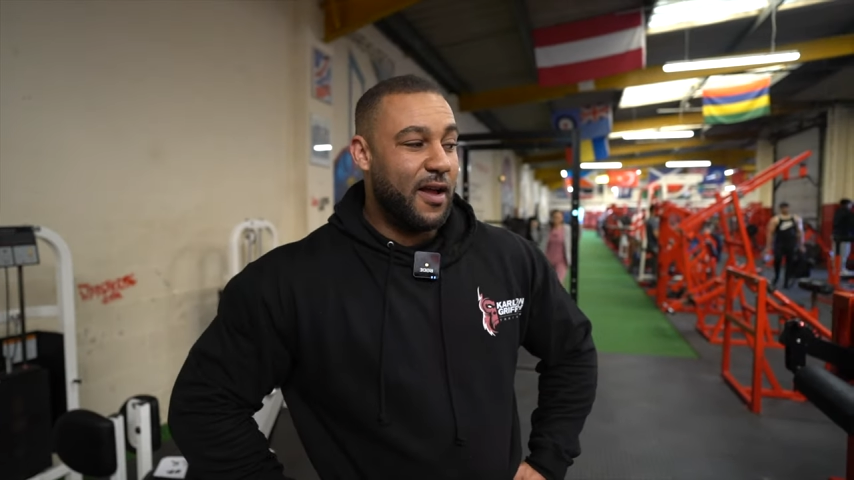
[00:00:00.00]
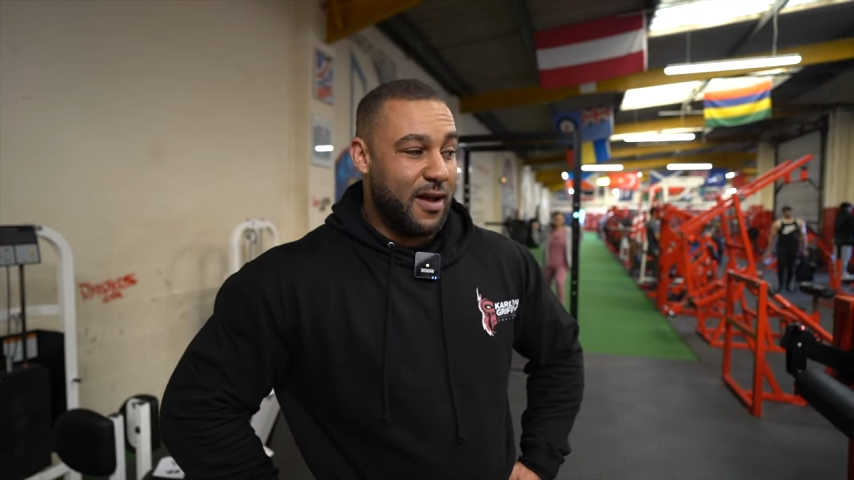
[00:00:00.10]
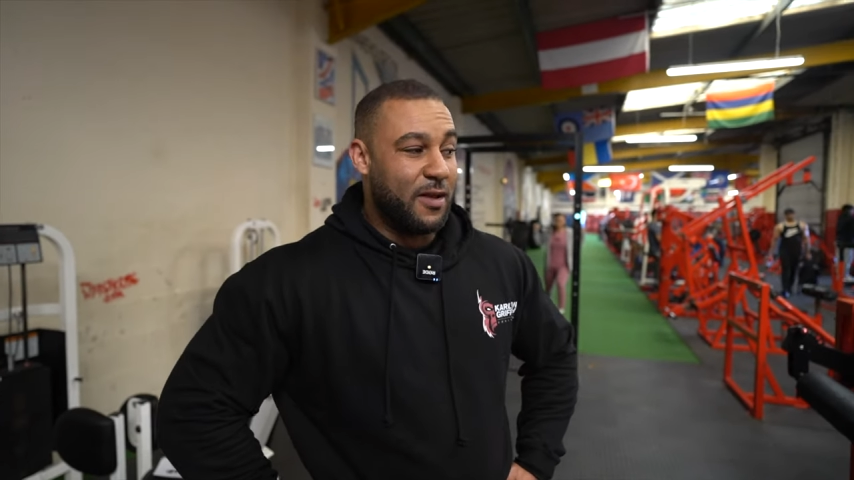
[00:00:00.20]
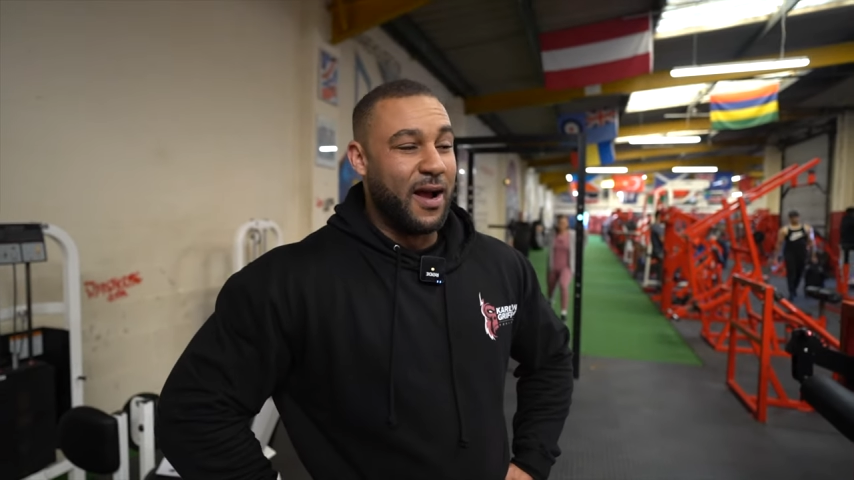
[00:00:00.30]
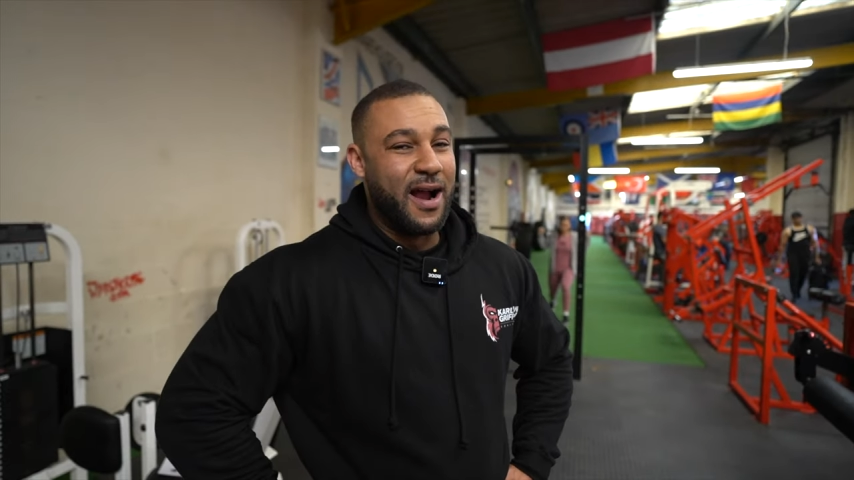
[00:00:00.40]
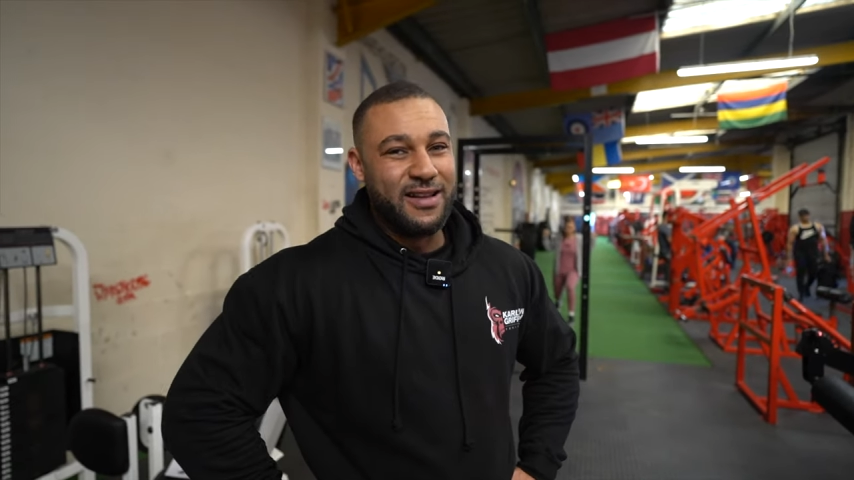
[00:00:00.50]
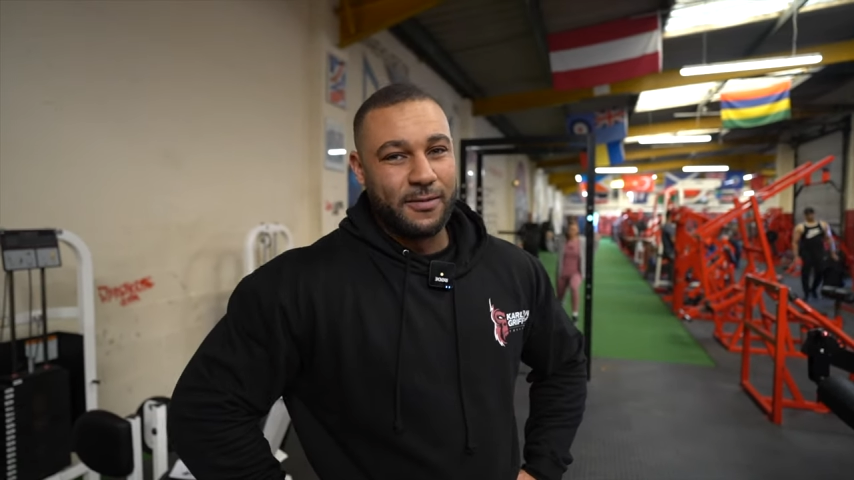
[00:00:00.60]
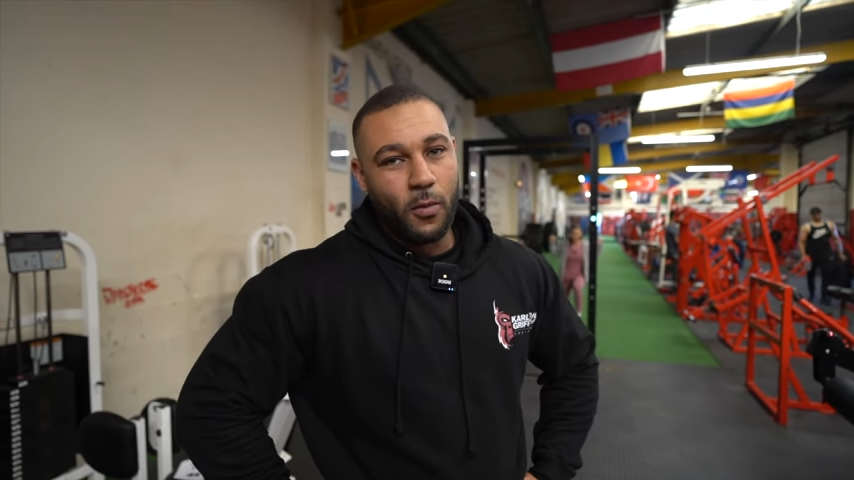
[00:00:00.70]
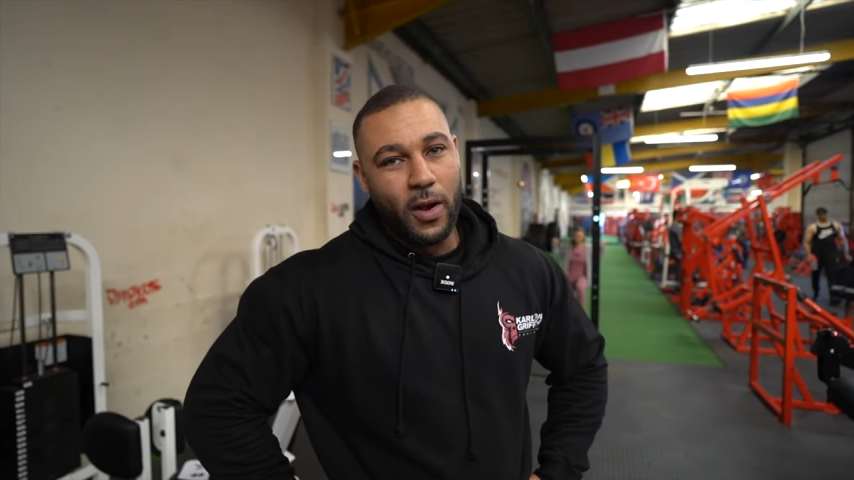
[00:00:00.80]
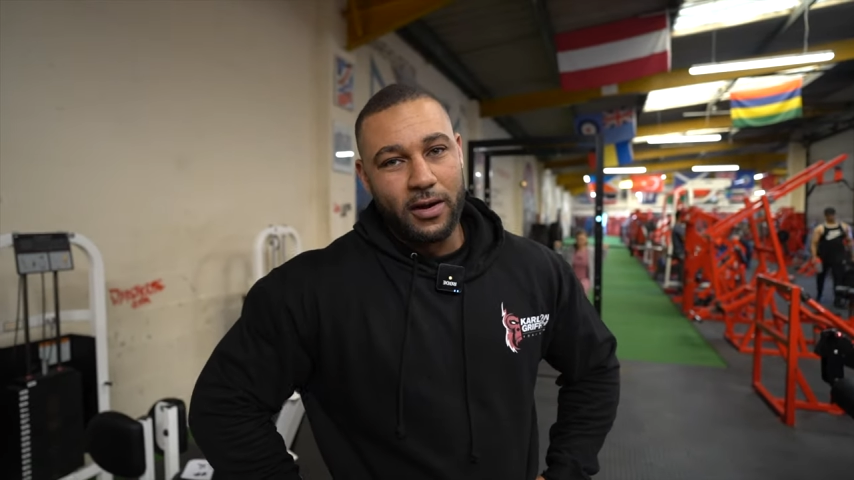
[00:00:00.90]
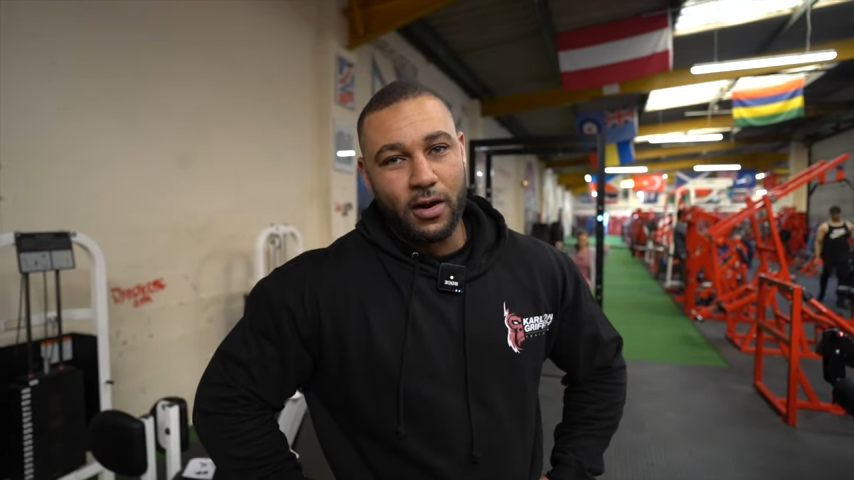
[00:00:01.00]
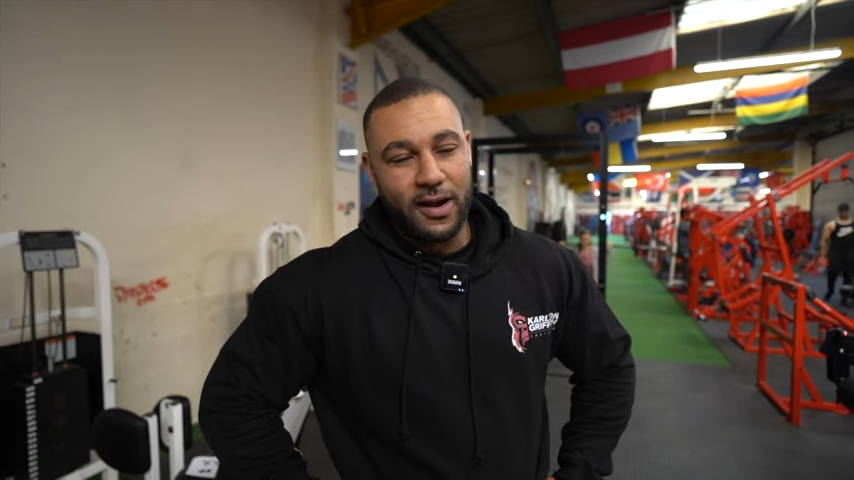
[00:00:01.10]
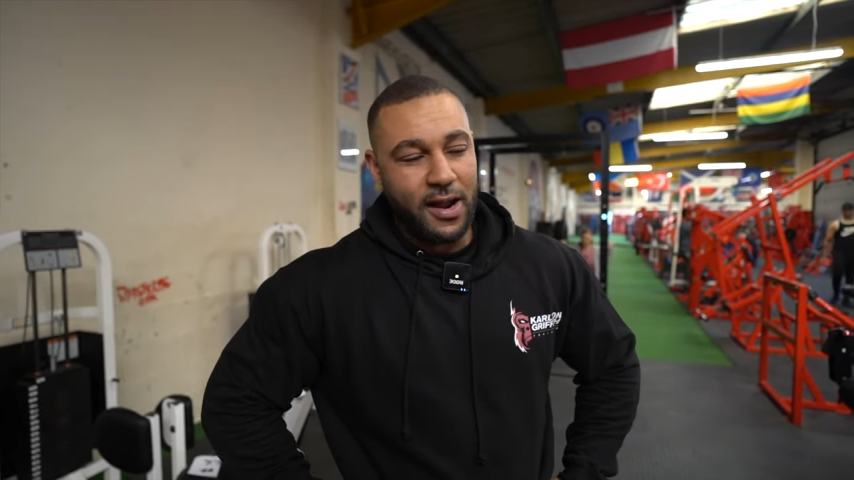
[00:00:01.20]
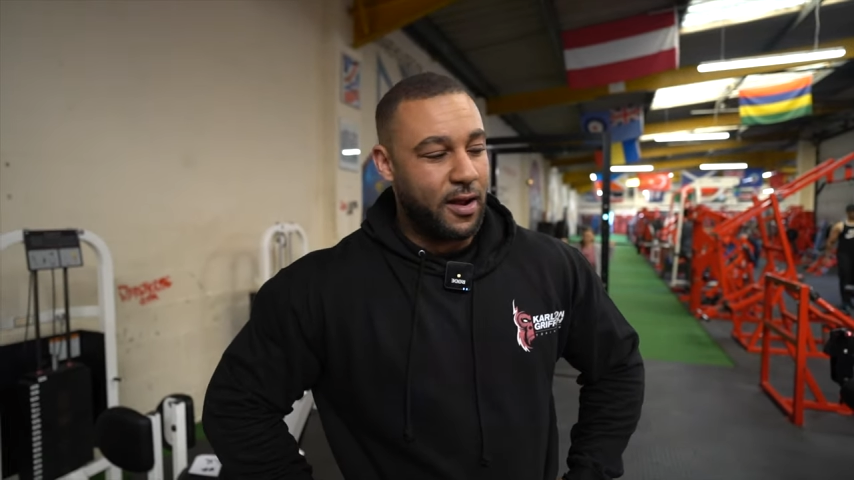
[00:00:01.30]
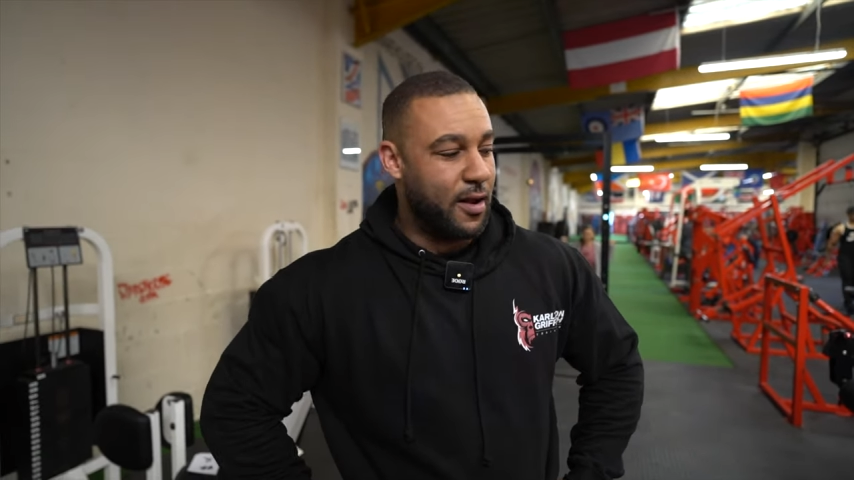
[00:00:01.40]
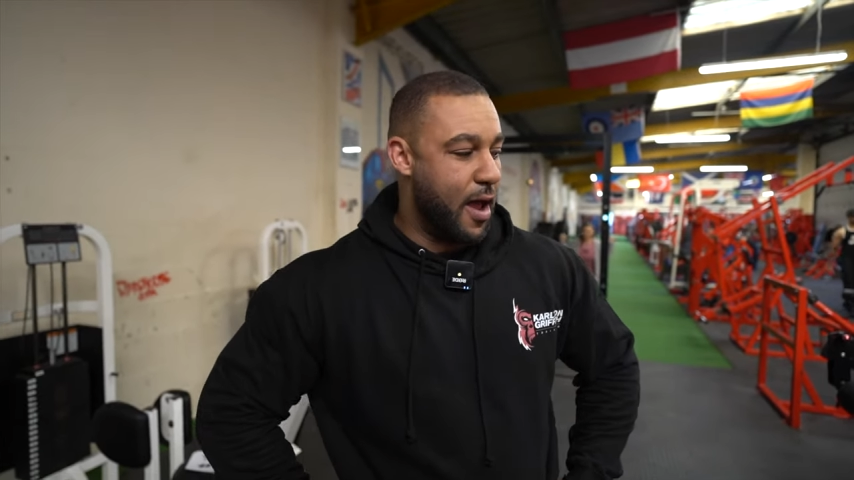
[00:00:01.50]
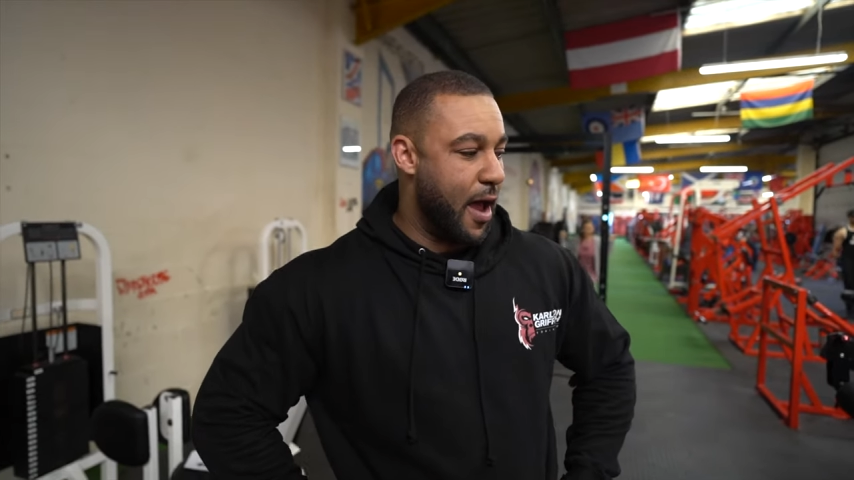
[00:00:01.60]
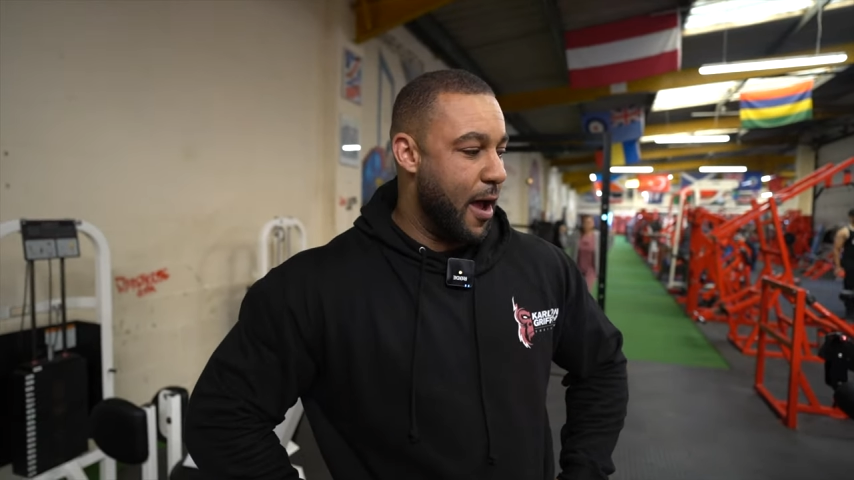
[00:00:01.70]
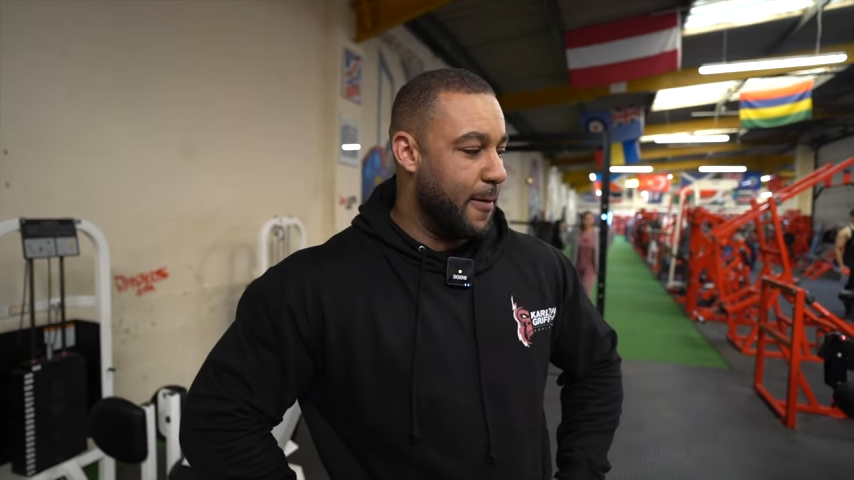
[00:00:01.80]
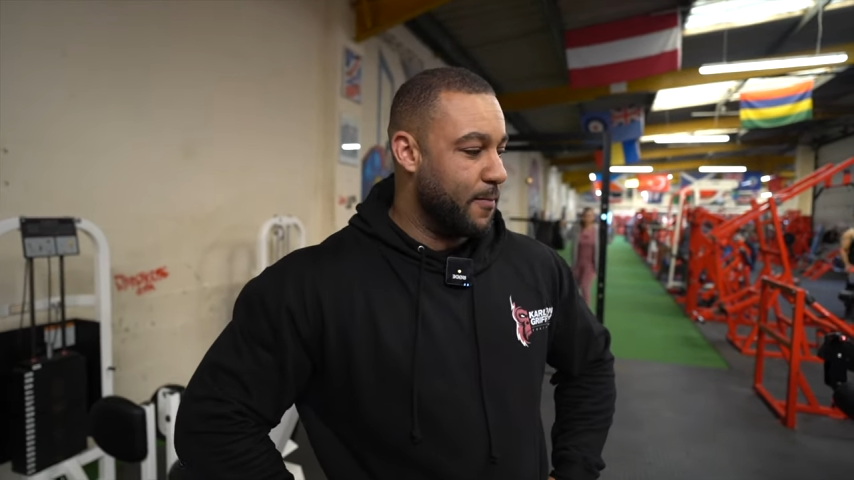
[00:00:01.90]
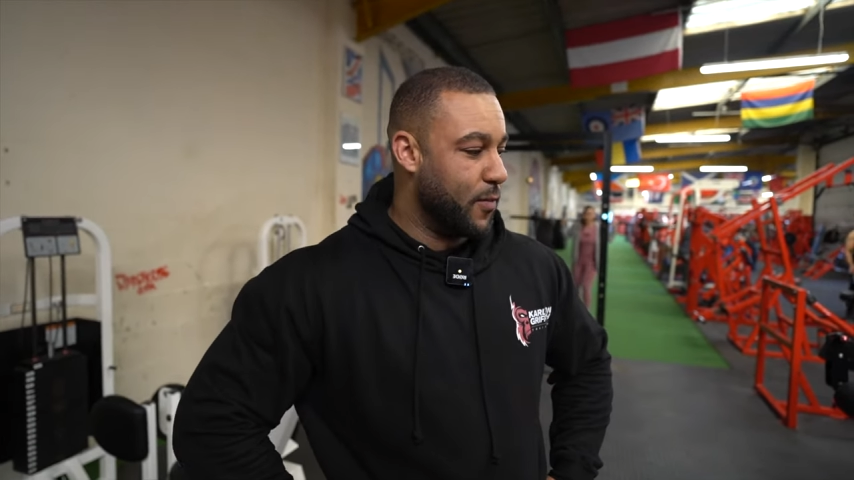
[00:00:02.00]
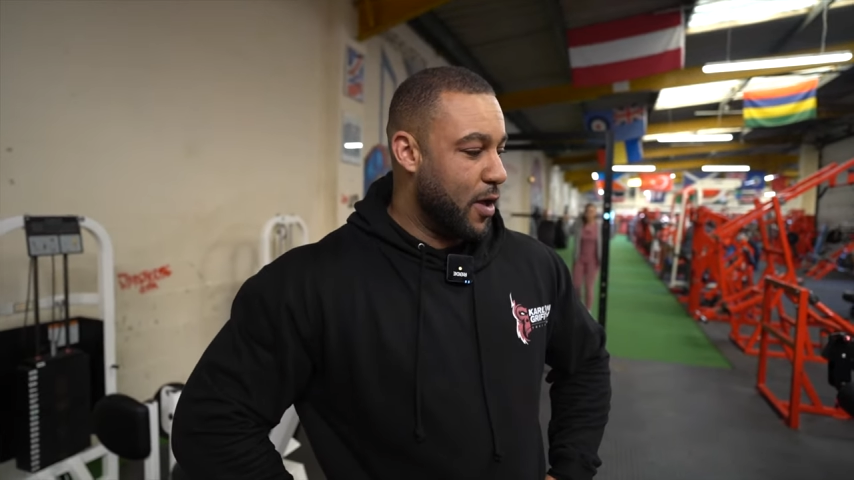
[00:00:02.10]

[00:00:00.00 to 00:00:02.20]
That's why Harry had to put weight on it already.